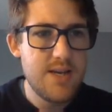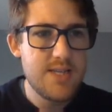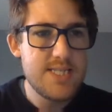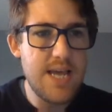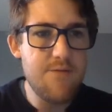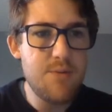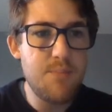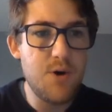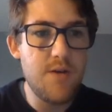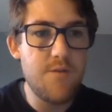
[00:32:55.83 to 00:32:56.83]

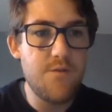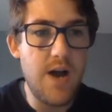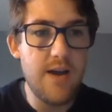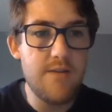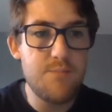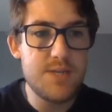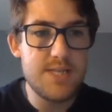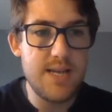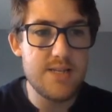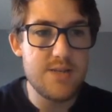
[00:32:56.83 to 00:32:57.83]

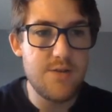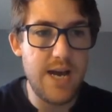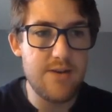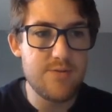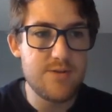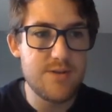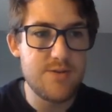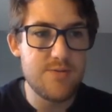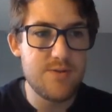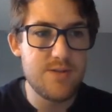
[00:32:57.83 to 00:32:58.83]
7.5% of
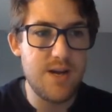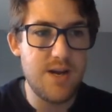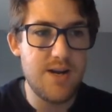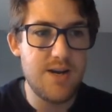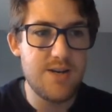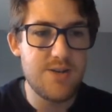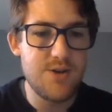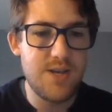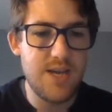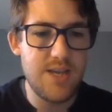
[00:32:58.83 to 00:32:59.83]
households are
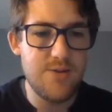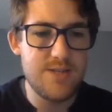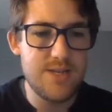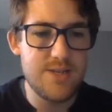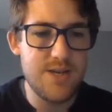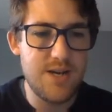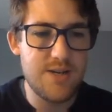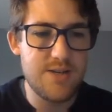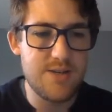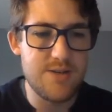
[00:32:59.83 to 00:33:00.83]
cooking using
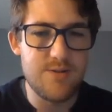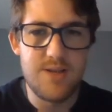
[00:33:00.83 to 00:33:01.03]
charcoal.